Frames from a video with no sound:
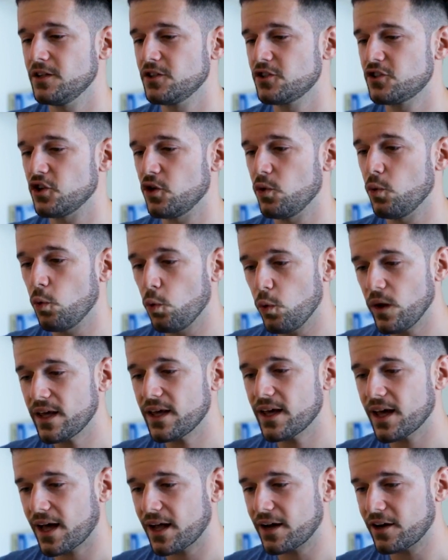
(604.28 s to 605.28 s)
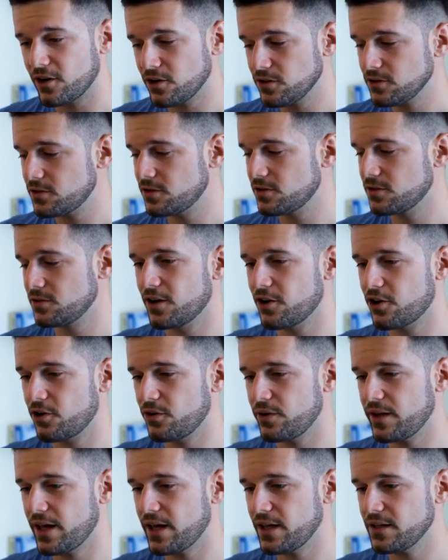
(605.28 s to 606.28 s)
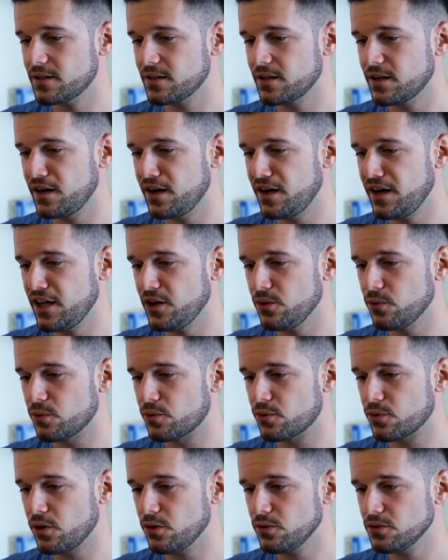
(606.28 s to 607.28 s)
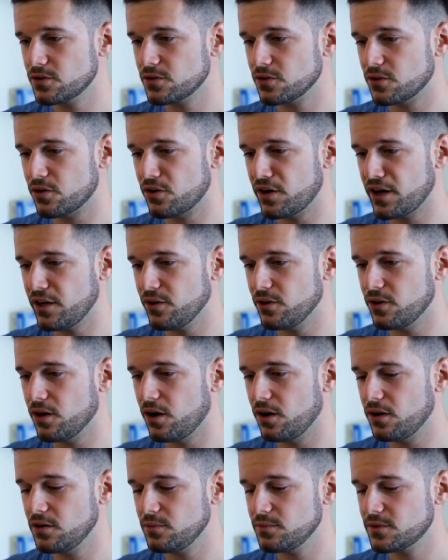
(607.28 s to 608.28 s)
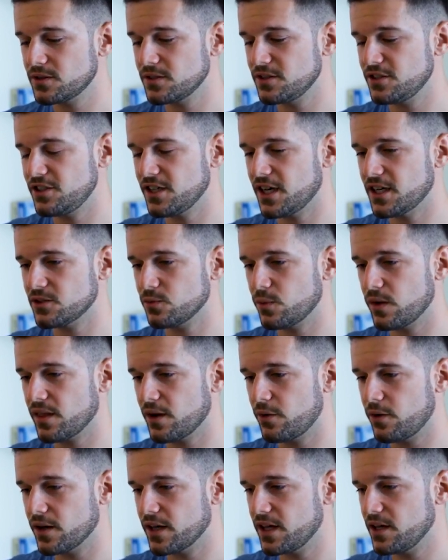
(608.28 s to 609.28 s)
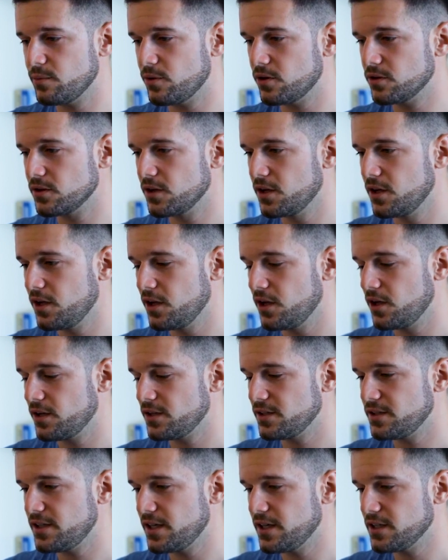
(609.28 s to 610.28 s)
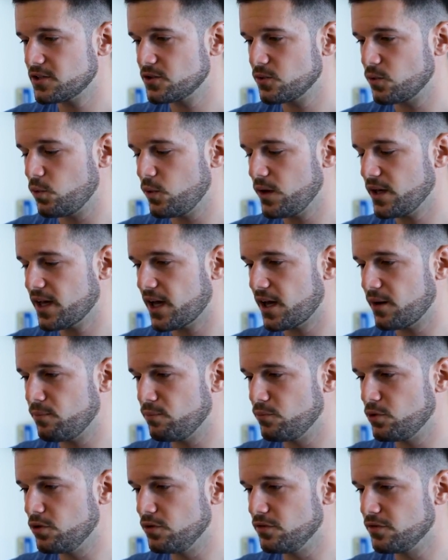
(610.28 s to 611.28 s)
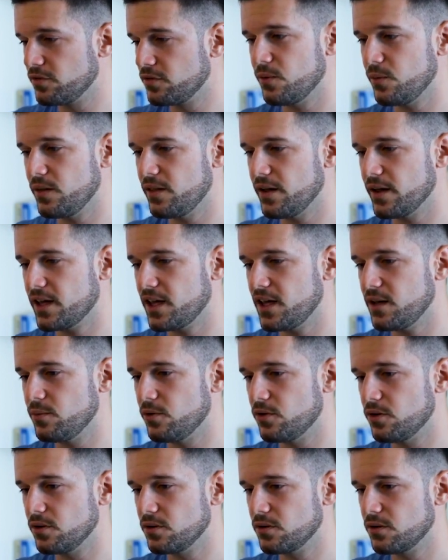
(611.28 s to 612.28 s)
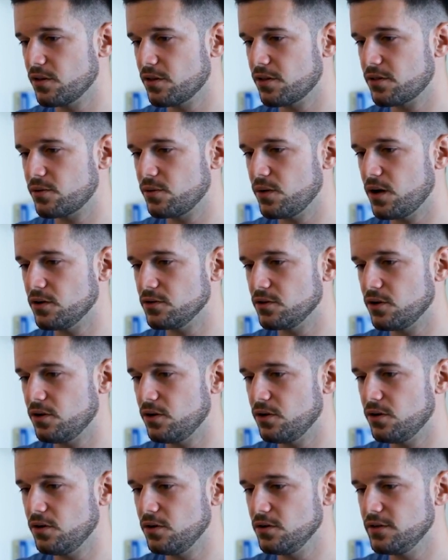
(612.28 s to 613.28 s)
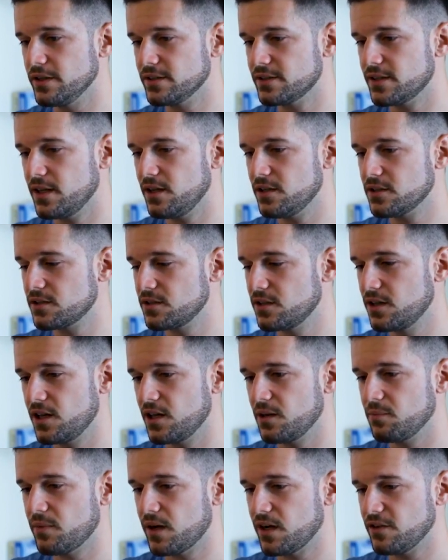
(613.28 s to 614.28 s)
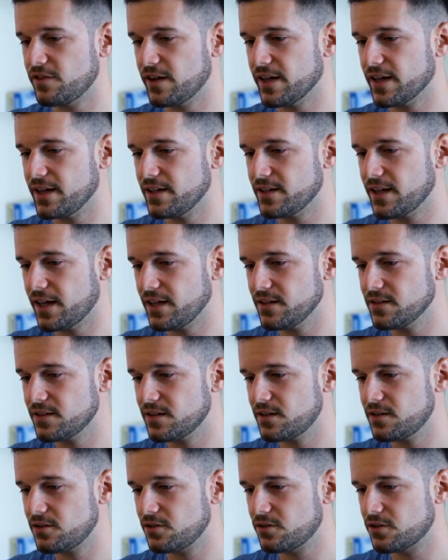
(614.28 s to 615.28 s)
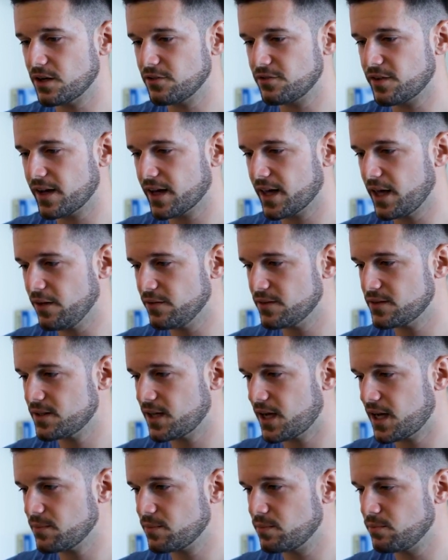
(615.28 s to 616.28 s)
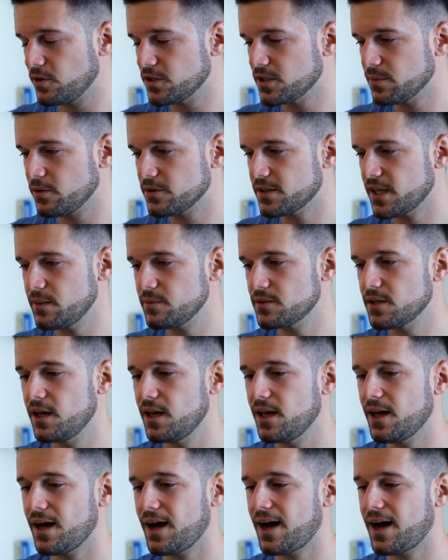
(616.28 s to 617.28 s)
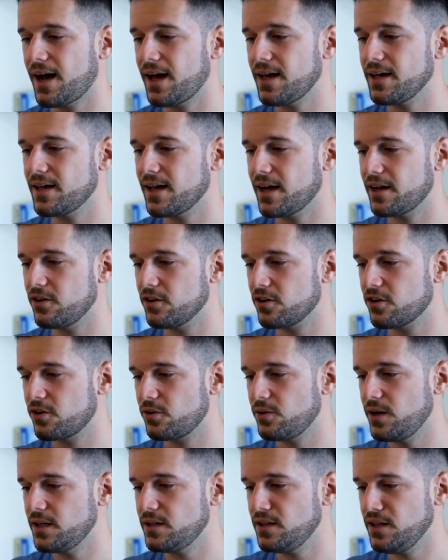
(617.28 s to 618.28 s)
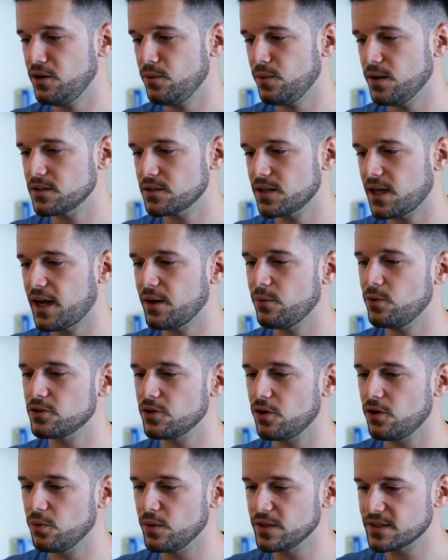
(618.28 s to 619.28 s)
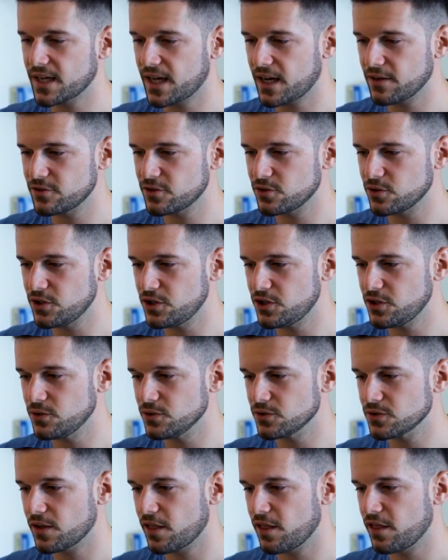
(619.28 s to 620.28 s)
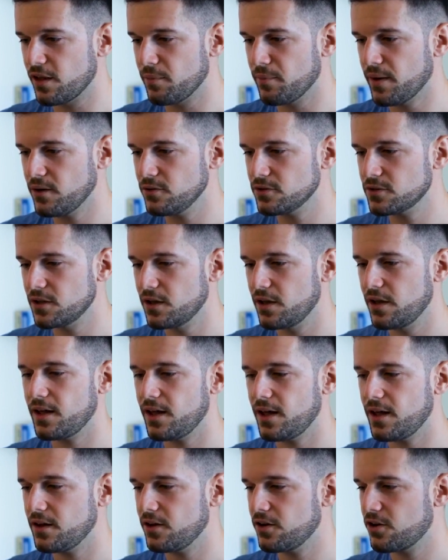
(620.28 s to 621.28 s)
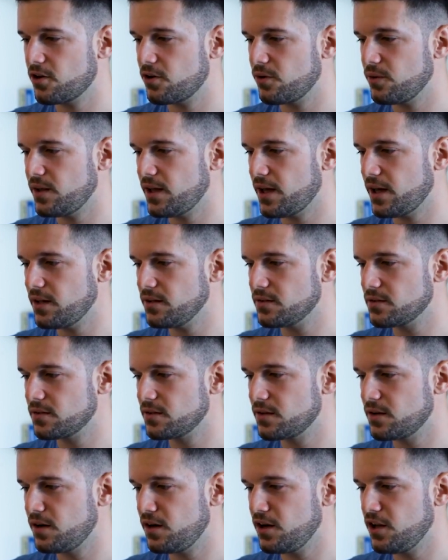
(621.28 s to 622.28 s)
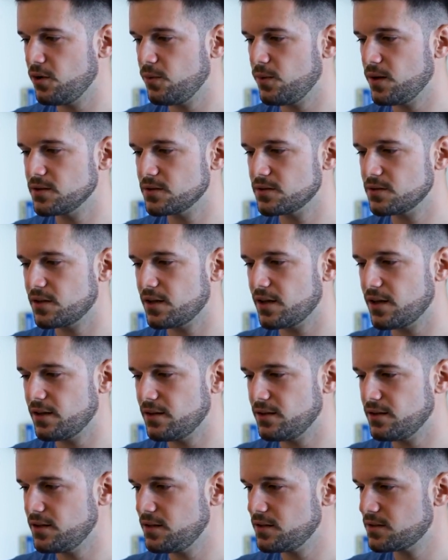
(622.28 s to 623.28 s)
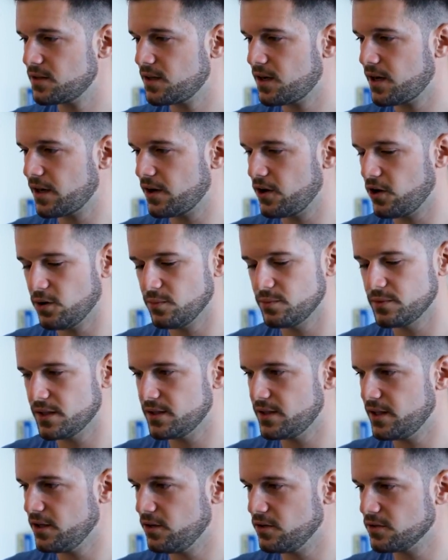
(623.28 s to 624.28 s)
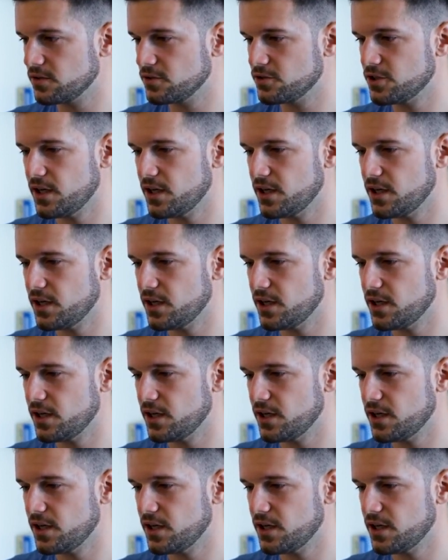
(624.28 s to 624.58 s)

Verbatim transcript: so we cannot create new rows or new columns just with our keyboard. Yes, we can move with the keyboard throughout all the cells, but if I hit enter or if I hit tab multiple times, I cannot create new ones. I will always have to use the mouse and create new ones. And this, I hope that they also